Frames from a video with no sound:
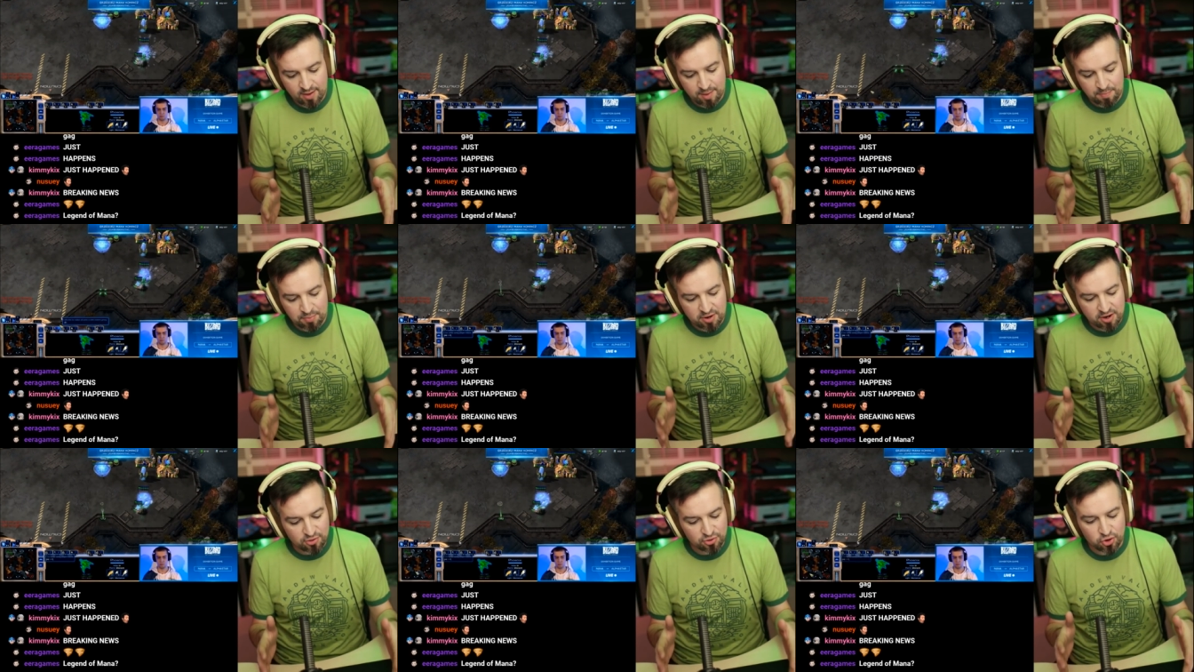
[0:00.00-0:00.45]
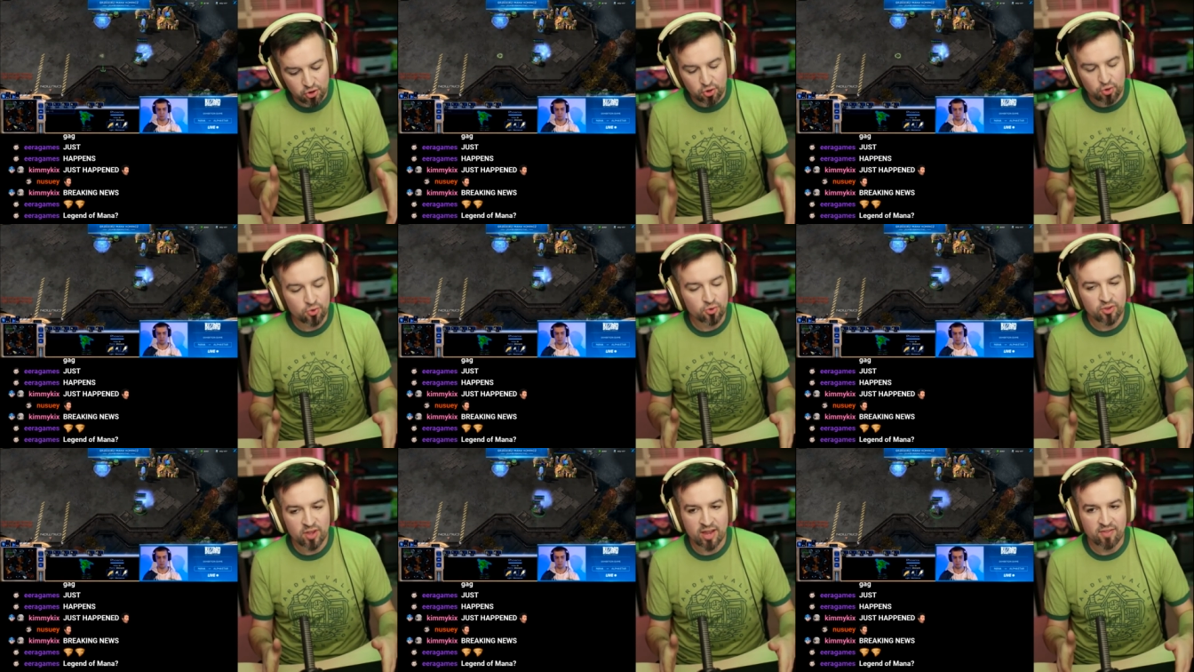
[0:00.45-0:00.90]
put it
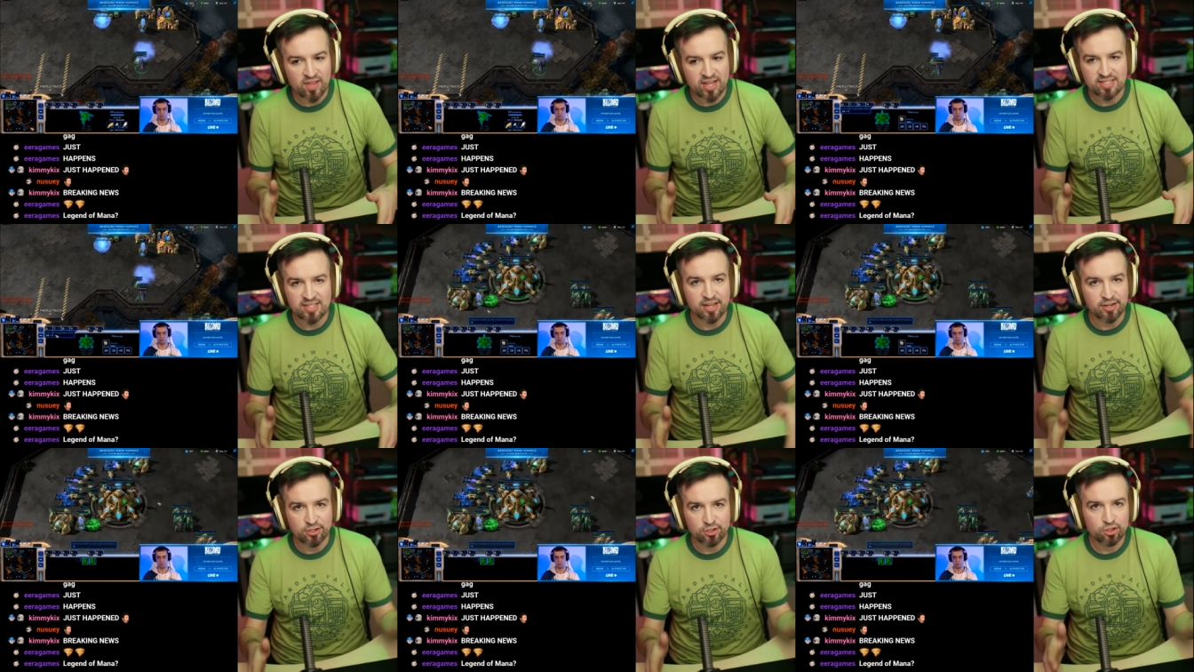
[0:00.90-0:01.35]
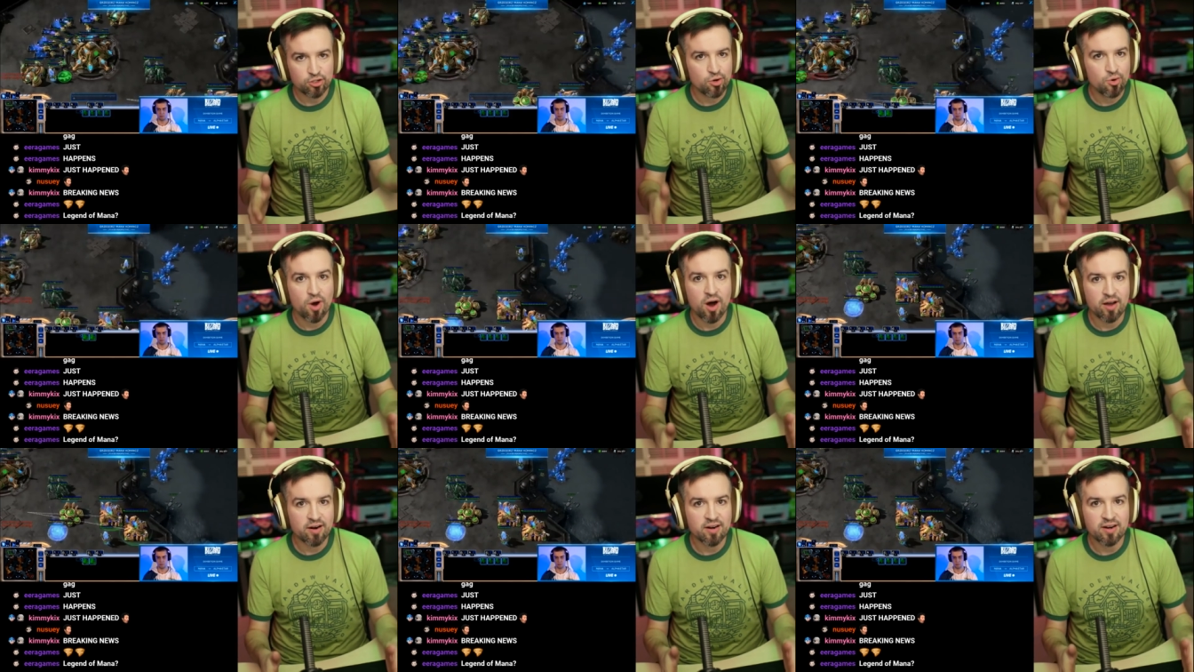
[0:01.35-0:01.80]
through, like they said,
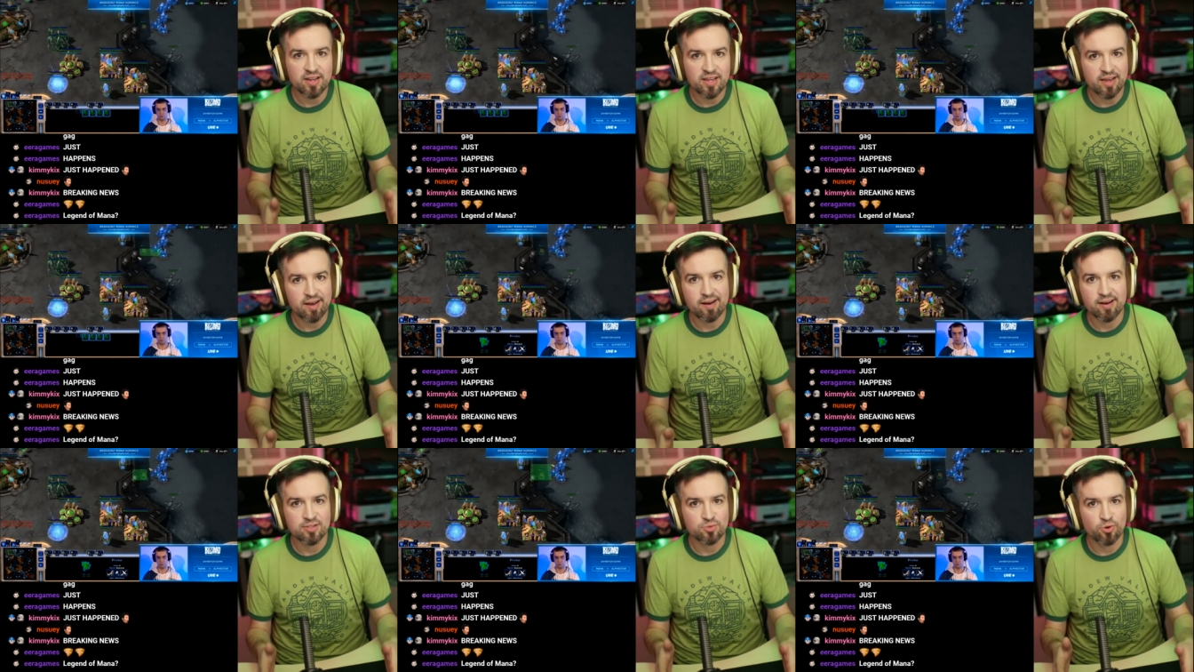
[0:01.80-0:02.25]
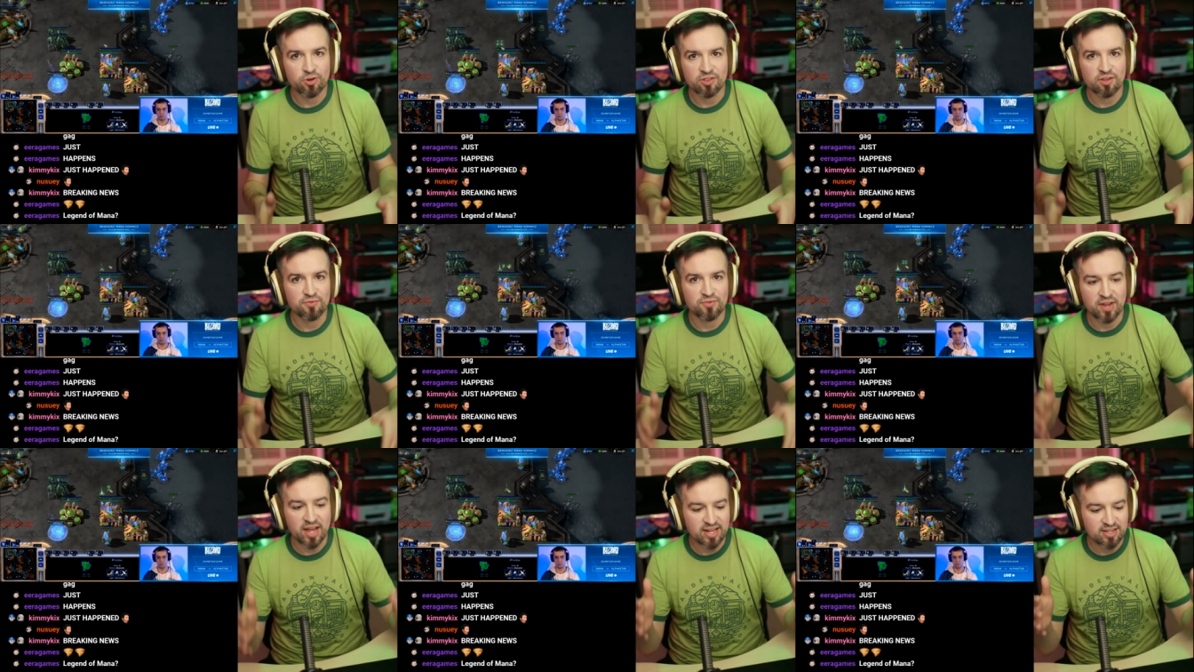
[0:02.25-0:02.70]
200 years worth
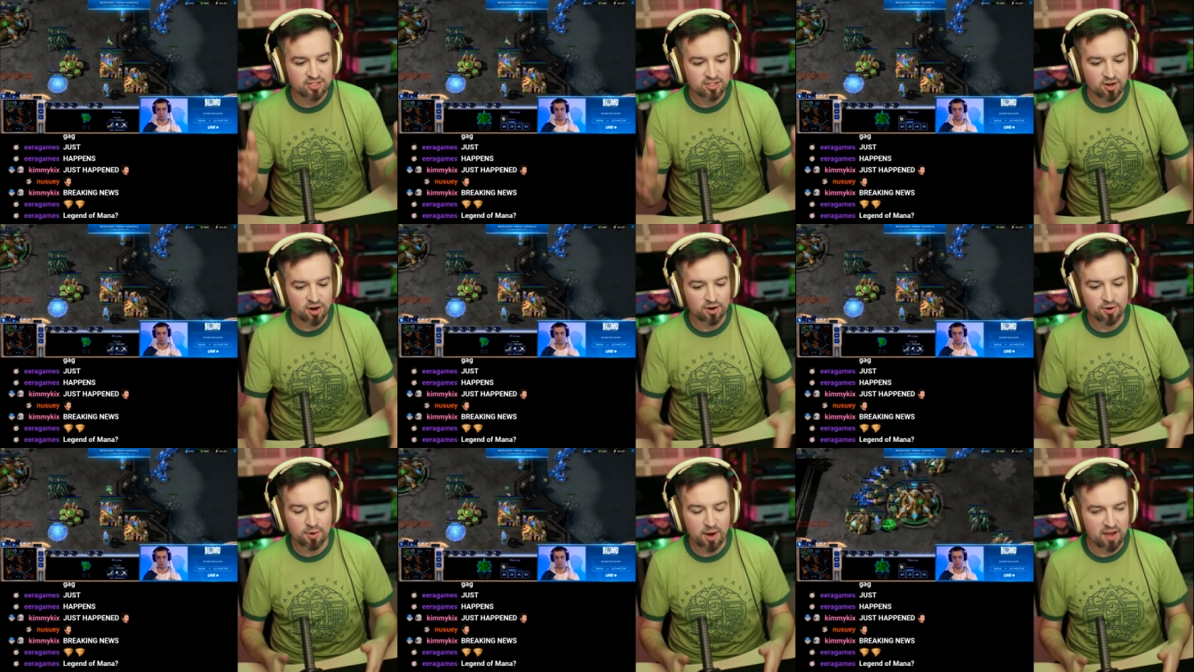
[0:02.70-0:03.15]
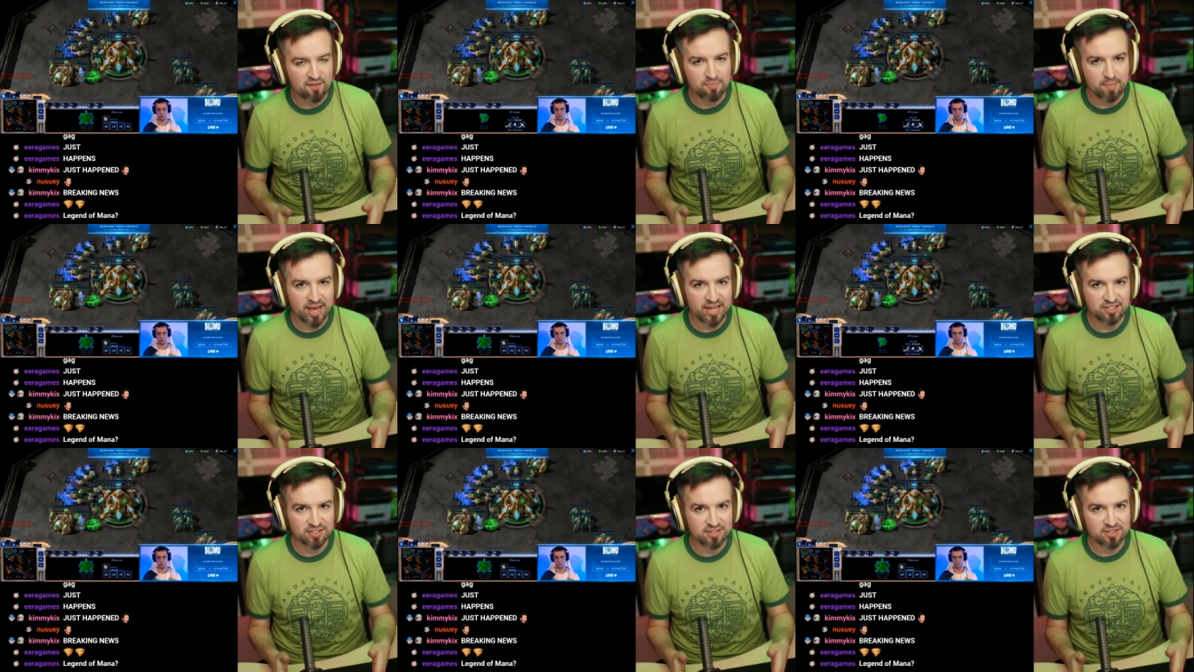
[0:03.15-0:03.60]
of like StarCraft
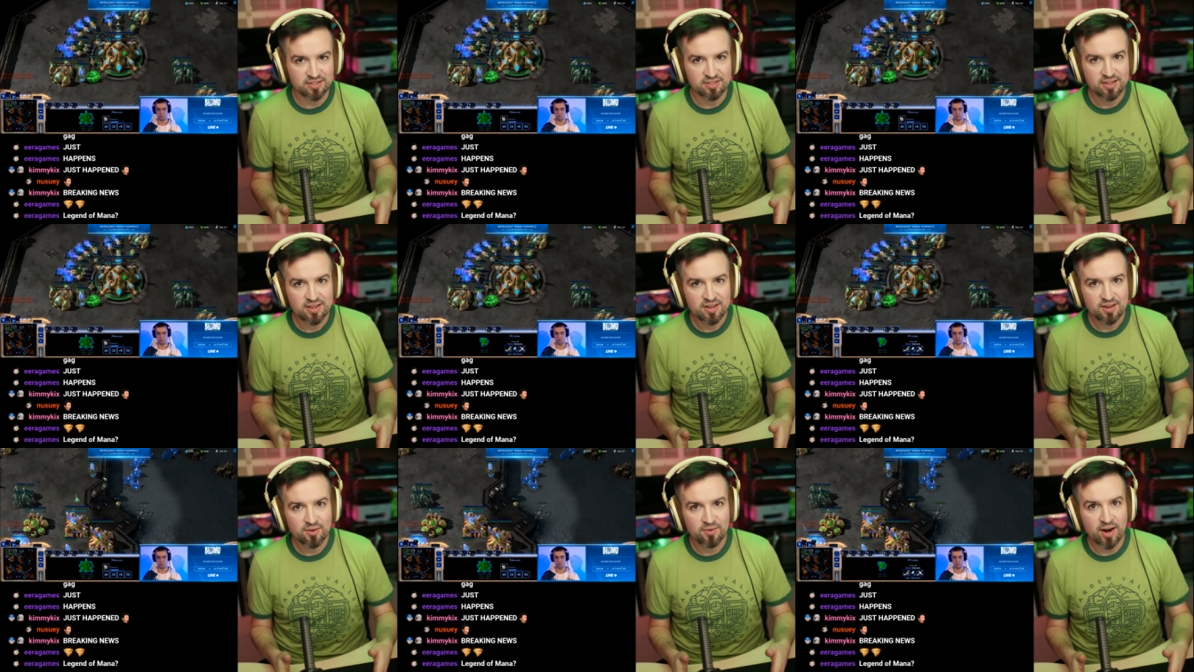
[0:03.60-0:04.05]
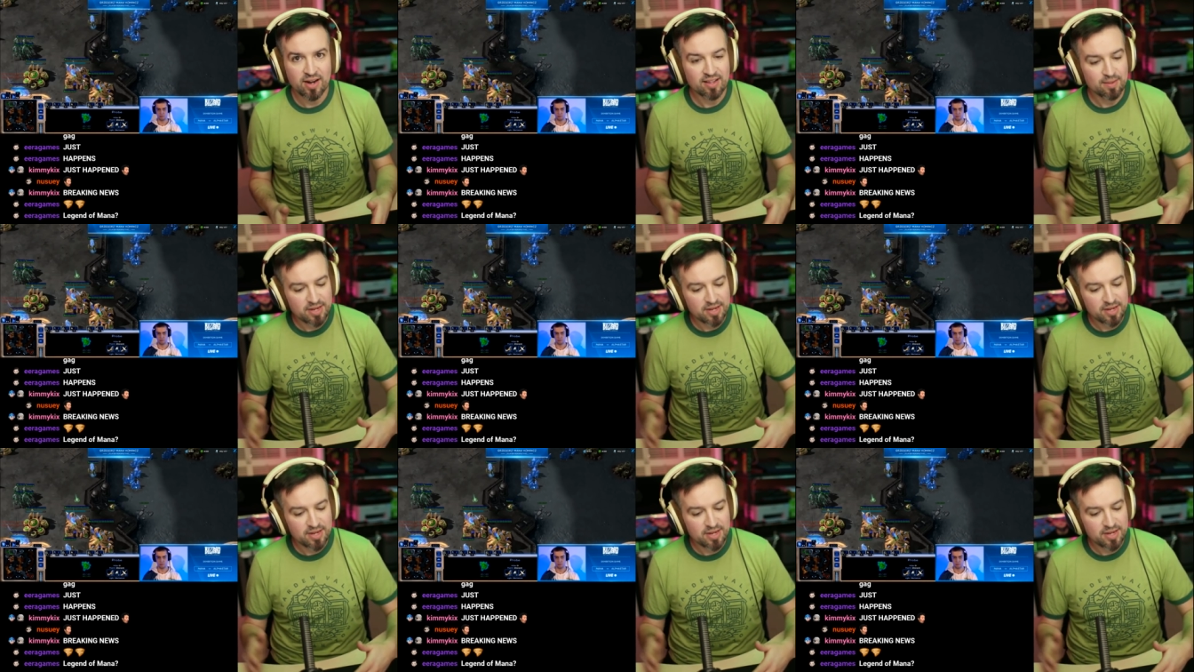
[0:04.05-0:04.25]
matches, right?